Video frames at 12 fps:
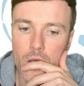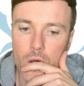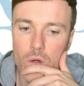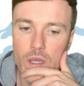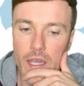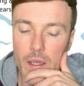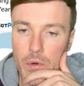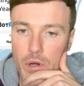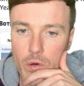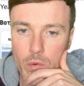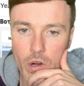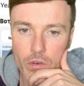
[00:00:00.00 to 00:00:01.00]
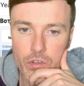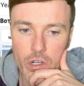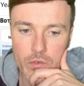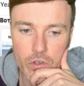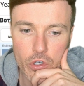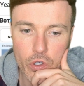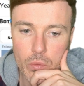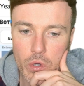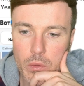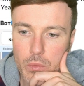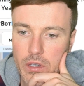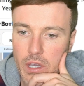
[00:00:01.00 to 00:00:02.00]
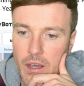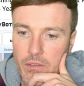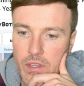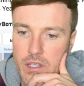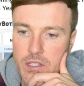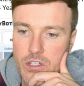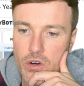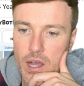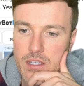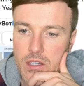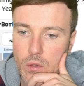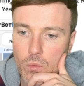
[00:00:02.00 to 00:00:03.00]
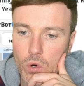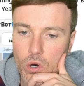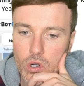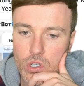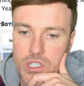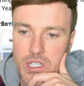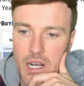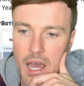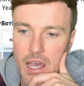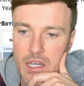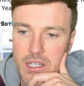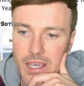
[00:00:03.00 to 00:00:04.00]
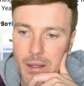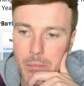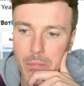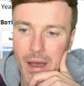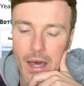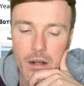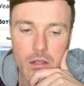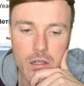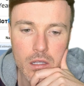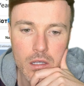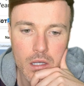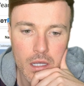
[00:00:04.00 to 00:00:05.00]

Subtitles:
Okay, we're off to another good one. We have this Jurassic World / in battle.